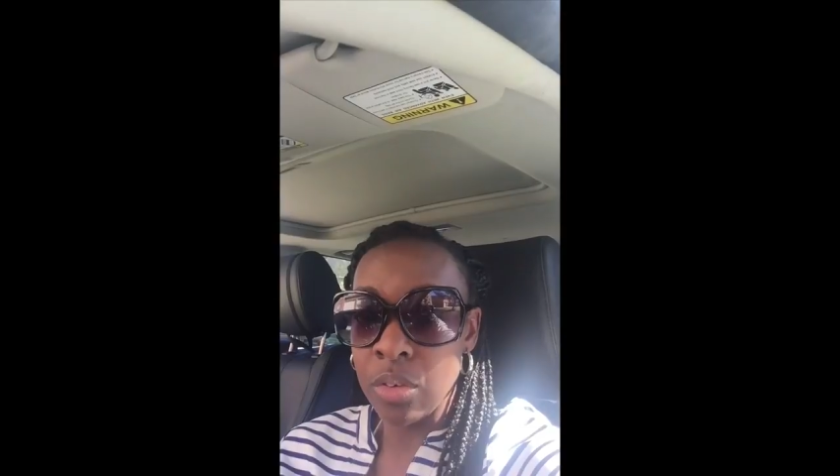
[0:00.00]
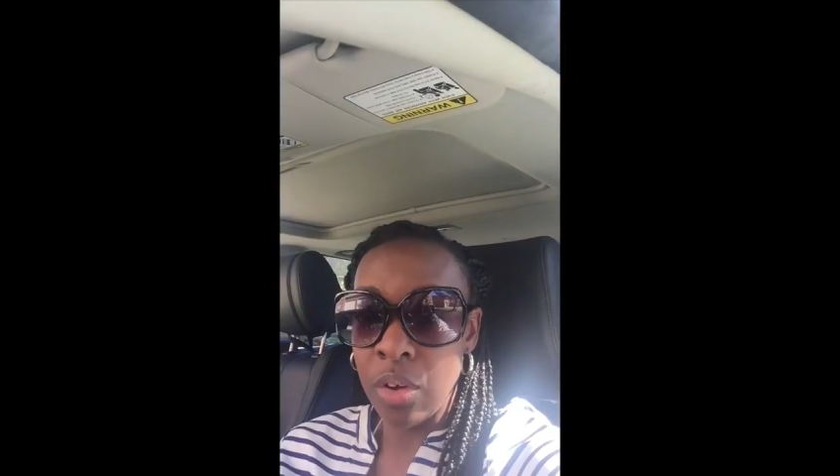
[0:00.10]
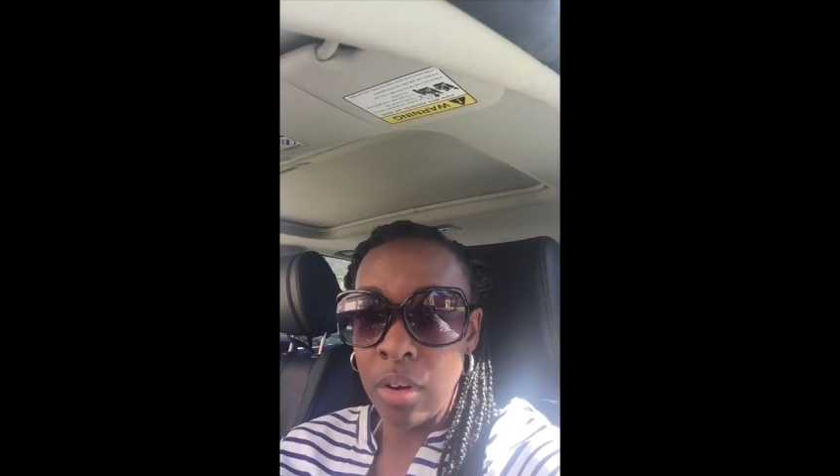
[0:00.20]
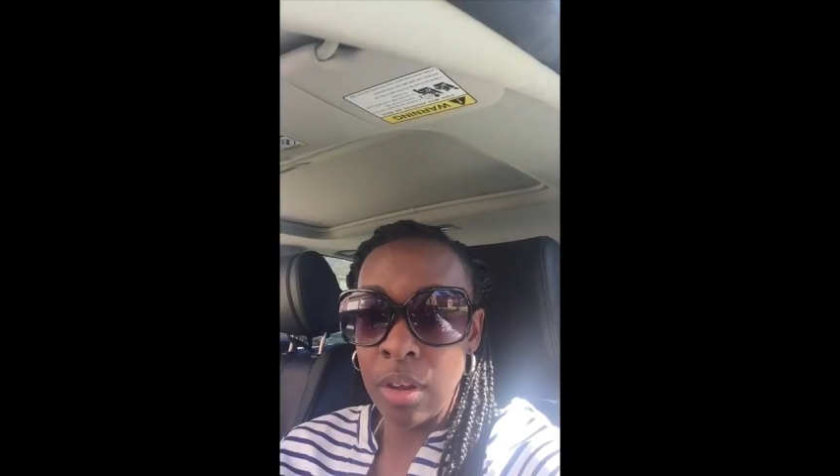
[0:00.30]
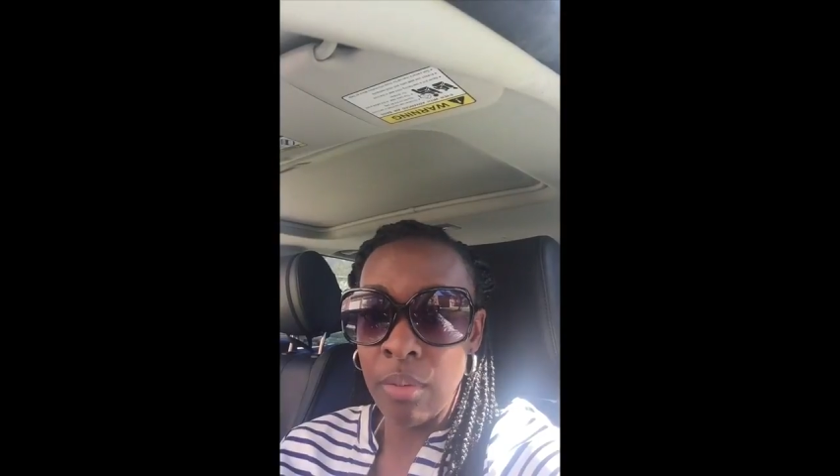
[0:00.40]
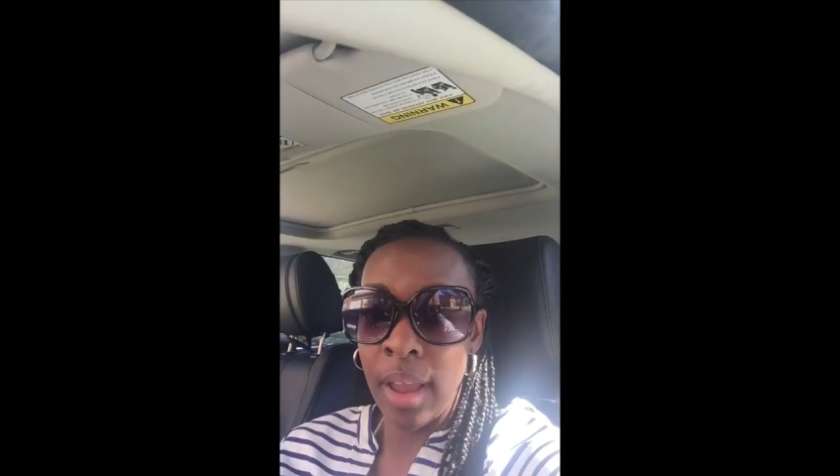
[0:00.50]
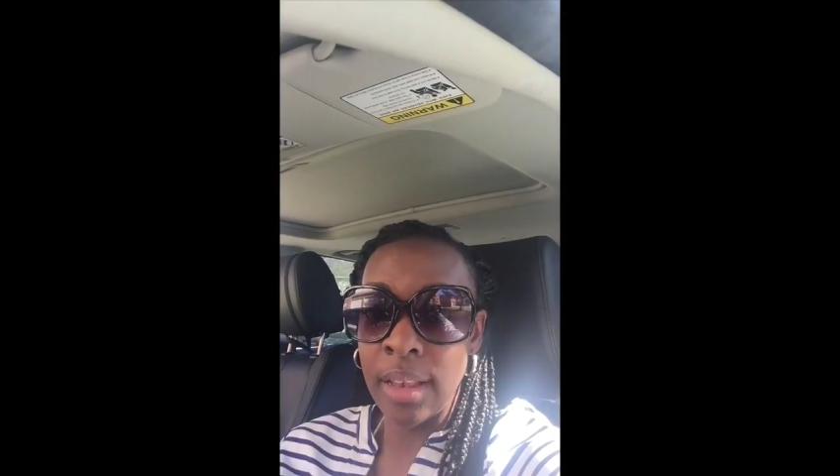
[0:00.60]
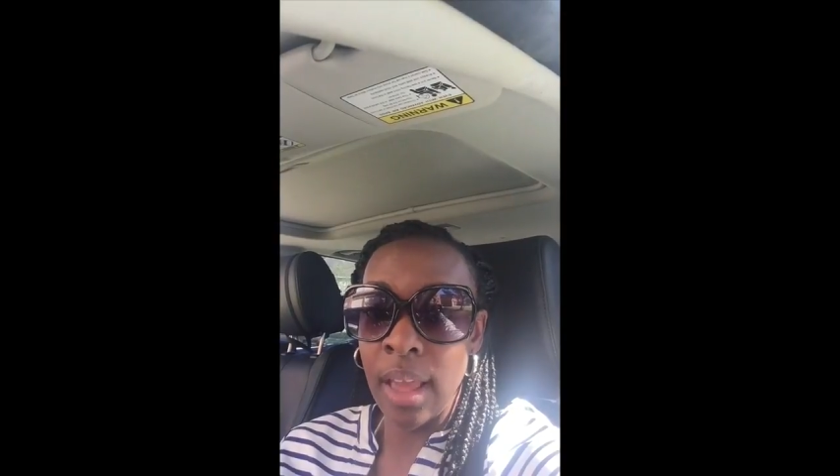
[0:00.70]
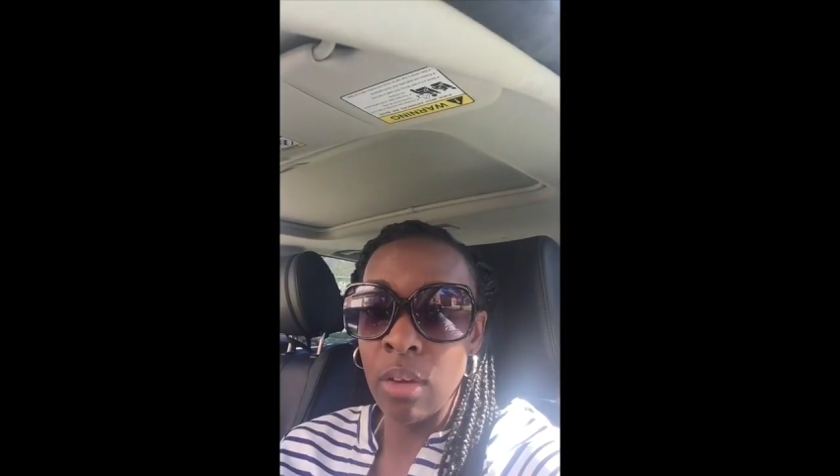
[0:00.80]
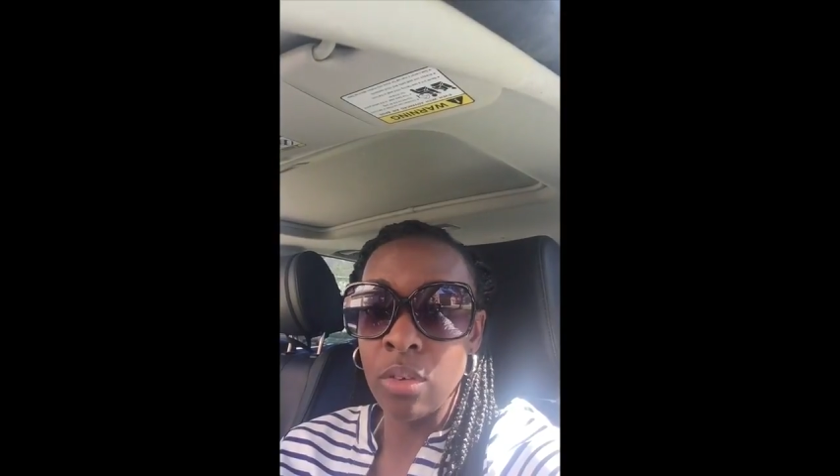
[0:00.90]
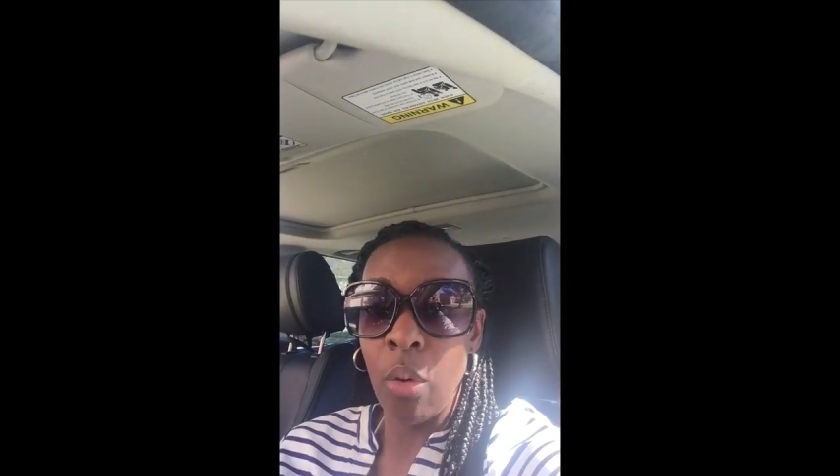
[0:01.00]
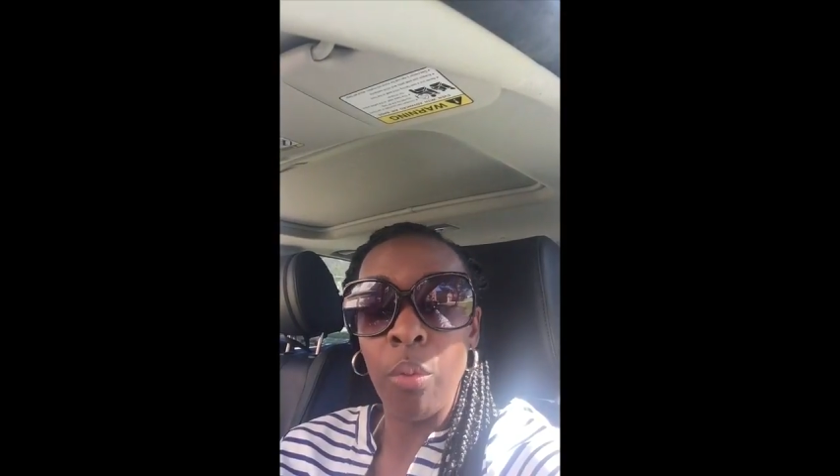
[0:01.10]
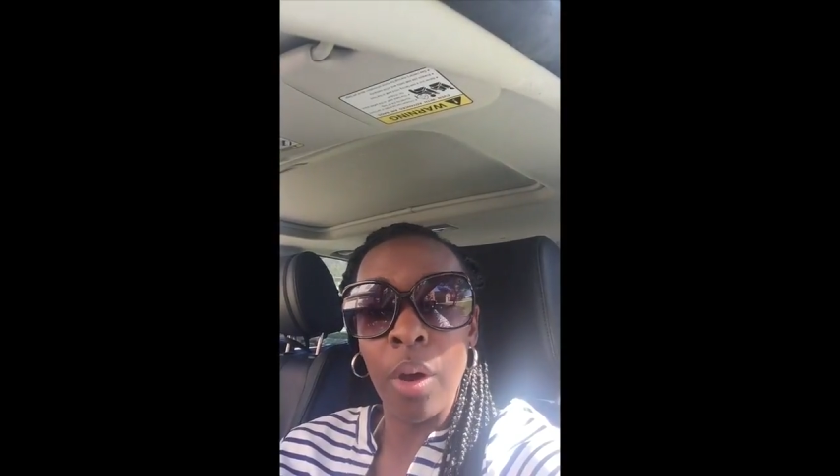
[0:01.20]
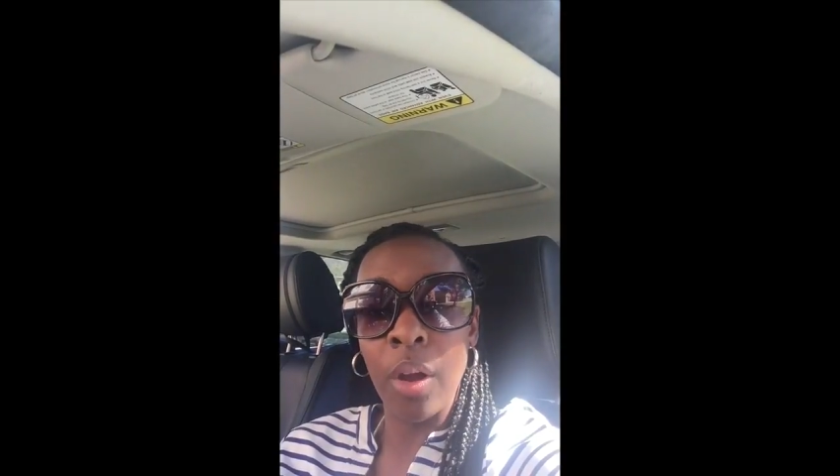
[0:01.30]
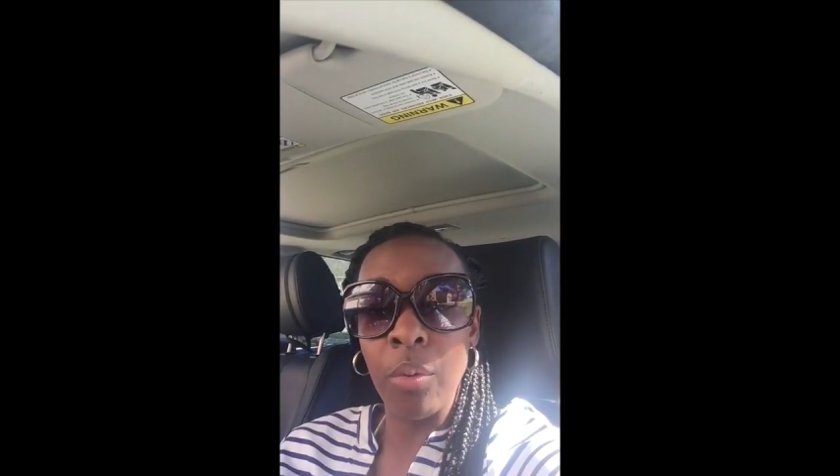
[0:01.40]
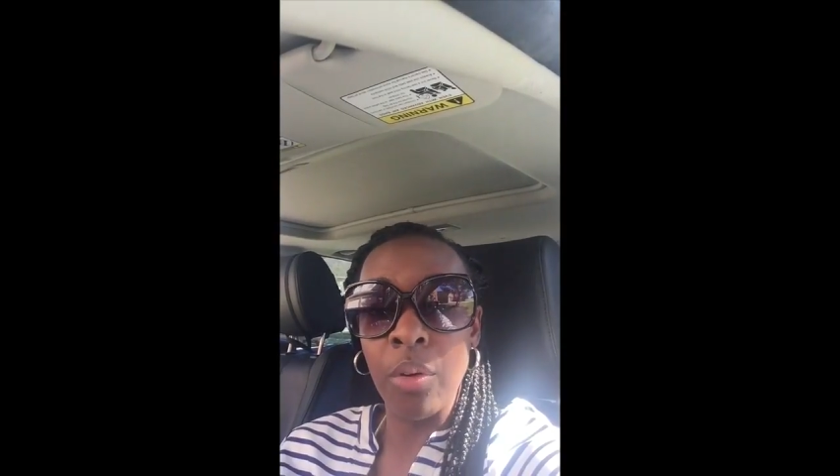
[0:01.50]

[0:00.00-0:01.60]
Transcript: are turning right now, don't worry,